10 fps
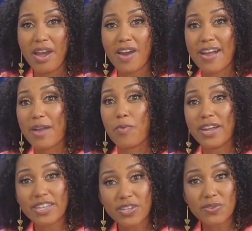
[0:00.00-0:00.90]
All right,
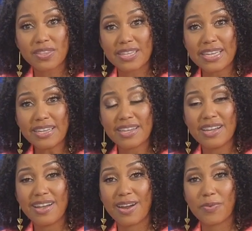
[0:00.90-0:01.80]
what do you
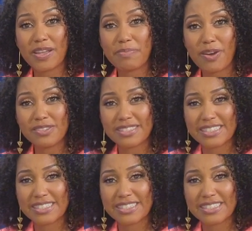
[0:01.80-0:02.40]
think? Are we about